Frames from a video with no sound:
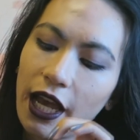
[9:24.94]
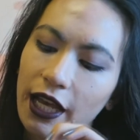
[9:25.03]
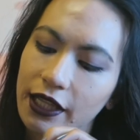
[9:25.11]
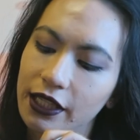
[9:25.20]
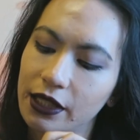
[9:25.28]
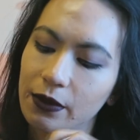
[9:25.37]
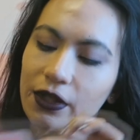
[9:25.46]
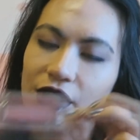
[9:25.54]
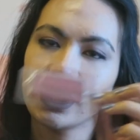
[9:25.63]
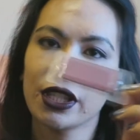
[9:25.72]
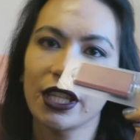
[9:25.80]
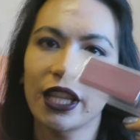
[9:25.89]
and this one's
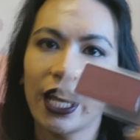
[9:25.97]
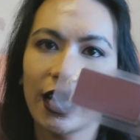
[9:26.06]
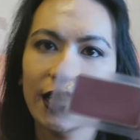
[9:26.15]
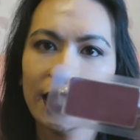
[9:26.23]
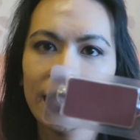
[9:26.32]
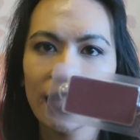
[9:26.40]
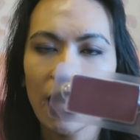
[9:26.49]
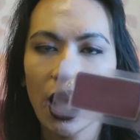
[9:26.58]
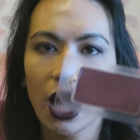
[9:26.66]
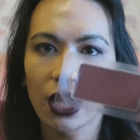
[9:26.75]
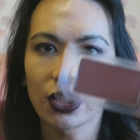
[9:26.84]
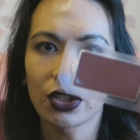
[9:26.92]
just a nice
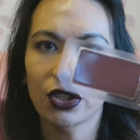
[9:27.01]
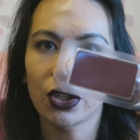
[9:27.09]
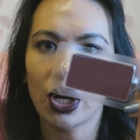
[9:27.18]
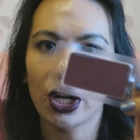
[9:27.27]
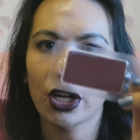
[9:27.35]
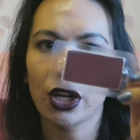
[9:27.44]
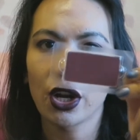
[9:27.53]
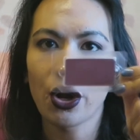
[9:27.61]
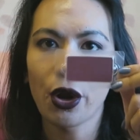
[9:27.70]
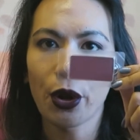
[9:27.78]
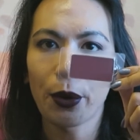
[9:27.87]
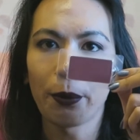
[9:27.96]
dark
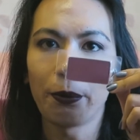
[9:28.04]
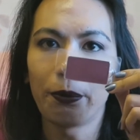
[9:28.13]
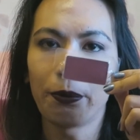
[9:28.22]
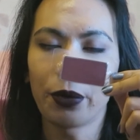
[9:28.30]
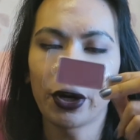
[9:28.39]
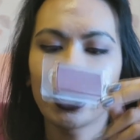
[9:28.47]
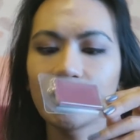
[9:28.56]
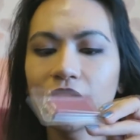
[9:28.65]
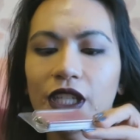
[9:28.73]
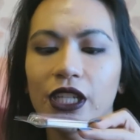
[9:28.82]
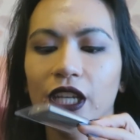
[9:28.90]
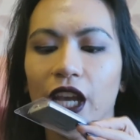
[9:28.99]

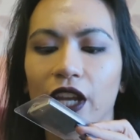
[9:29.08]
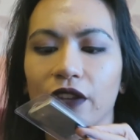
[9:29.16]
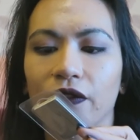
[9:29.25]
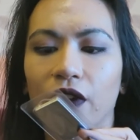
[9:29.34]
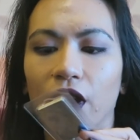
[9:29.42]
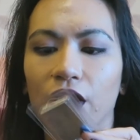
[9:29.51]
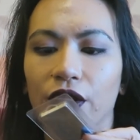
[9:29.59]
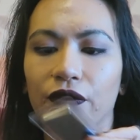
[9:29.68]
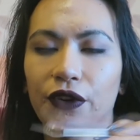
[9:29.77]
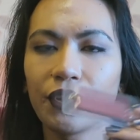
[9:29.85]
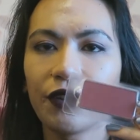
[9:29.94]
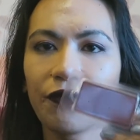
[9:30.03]
burgundy kind of color
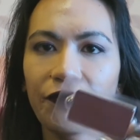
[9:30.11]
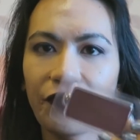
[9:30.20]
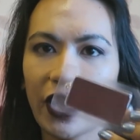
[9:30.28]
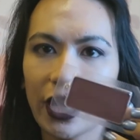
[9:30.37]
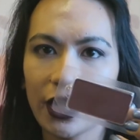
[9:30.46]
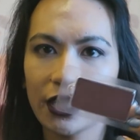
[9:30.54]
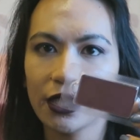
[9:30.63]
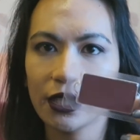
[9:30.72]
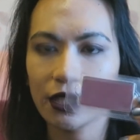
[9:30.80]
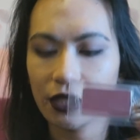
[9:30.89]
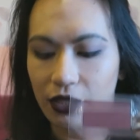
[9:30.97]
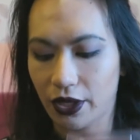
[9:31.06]
for the face.
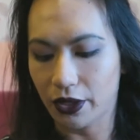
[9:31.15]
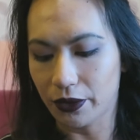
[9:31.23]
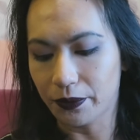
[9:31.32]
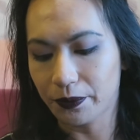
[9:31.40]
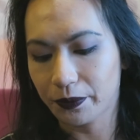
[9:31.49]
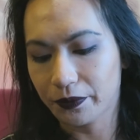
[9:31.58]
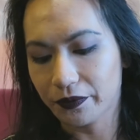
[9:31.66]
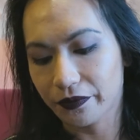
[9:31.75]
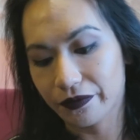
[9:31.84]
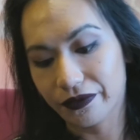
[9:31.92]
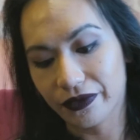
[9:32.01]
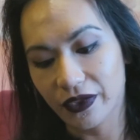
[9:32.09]
So
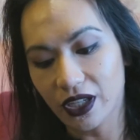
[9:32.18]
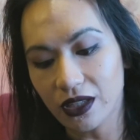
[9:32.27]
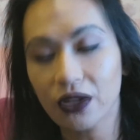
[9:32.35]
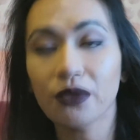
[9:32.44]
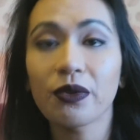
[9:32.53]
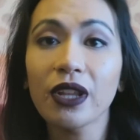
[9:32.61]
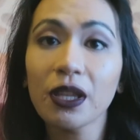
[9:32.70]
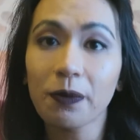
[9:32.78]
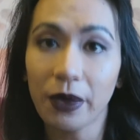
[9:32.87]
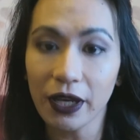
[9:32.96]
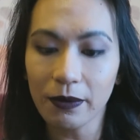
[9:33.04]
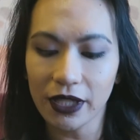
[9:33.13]
they're really
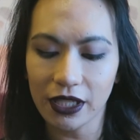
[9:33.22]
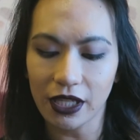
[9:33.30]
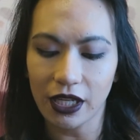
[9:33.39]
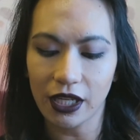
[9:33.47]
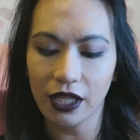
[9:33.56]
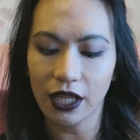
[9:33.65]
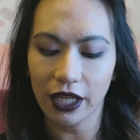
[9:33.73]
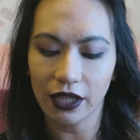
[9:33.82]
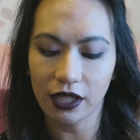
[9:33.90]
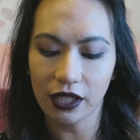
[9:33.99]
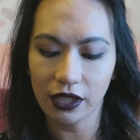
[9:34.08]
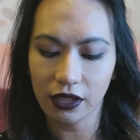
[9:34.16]
pigmented, like
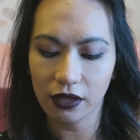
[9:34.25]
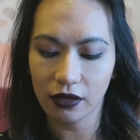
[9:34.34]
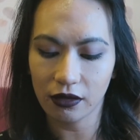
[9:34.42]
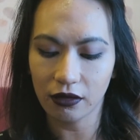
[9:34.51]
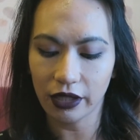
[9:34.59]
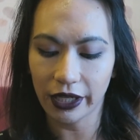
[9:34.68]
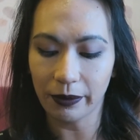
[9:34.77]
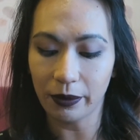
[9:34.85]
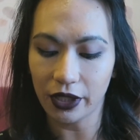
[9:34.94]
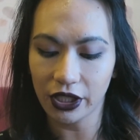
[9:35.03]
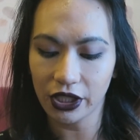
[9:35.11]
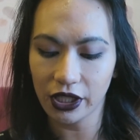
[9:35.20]
these like
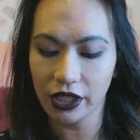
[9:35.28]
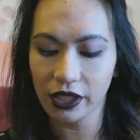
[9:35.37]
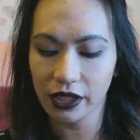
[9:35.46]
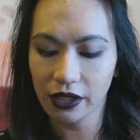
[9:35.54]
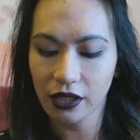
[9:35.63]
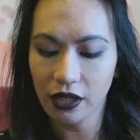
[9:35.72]
blushes,